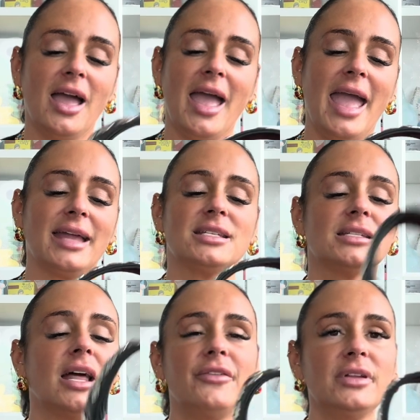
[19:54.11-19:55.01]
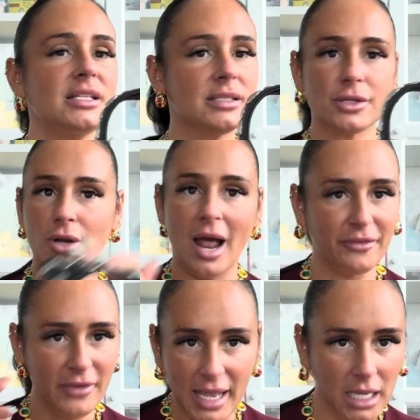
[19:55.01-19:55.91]
And none of it is, they're not
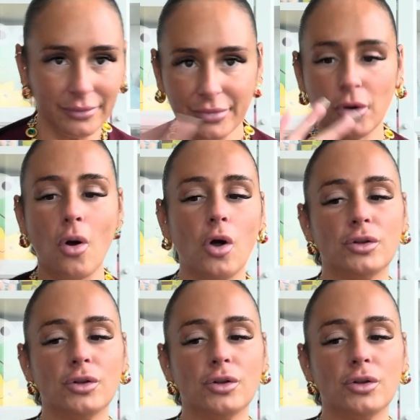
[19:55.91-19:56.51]
fake. They're all